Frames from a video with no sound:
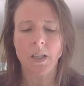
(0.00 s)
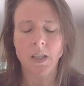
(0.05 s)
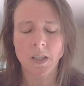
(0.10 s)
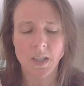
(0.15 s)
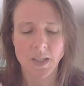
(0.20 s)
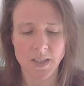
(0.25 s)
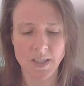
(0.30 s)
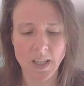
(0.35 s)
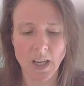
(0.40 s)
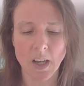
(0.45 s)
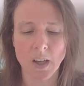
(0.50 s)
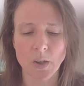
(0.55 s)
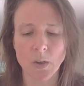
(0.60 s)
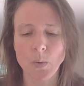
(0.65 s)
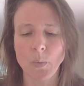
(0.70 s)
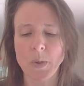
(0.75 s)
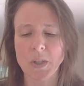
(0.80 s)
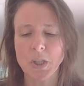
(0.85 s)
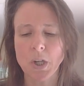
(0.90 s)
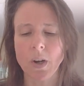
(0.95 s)
So
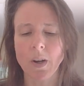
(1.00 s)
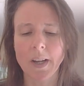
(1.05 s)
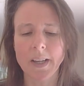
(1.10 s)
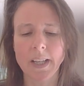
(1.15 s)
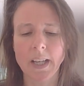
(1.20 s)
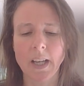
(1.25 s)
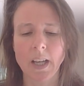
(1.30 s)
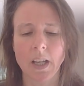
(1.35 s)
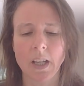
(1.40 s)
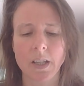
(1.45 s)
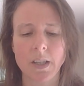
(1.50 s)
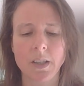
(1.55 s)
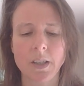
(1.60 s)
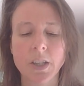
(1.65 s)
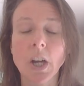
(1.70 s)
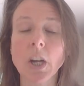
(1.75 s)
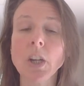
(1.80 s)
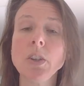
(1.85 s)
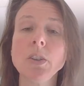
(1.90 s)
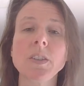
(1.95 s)
we're trying to
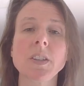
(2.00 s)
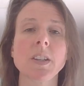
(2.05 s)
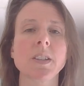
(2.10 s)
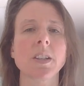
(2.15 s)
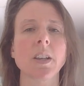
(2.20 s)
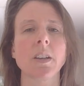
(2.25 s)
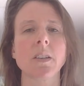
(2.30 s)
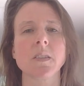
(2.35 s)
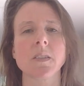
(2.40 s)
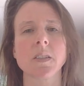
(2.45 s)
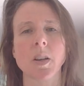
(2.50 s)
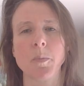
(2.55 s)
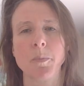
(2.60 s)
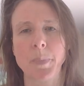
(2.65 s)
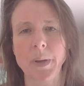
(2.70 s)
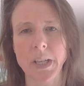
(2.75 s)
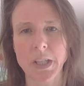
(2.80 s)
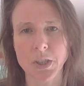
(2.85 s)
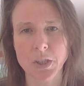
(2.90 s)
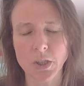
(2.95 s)
notice those
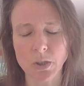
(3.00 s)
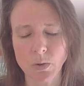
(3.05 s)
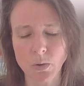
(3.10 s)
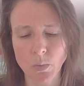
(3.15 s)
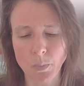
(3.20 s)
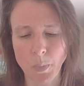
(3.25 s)
habitual